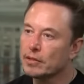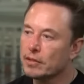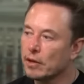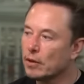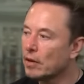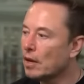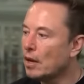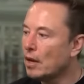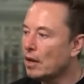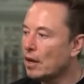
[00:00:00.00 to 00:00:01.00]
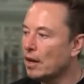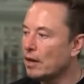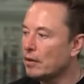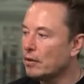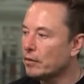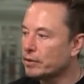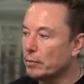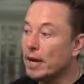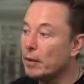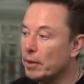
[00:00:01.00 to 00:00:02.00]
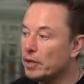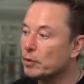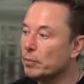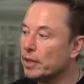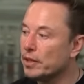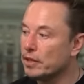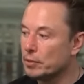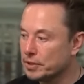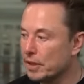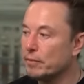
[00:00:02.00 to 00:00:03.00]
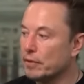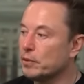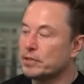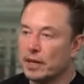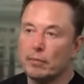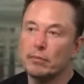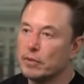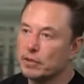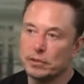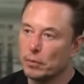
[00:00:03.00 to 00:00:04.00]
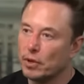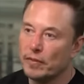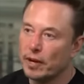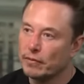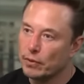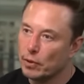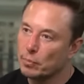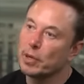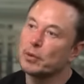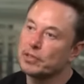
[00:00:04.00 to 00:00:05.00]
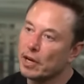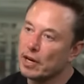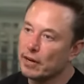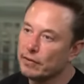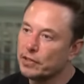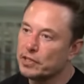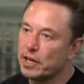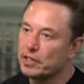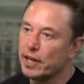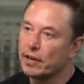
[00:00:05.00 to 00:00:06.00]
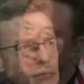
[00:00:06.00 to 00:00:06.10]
So my opinion would be that there was some small amount of fraud, but it was not enough to change the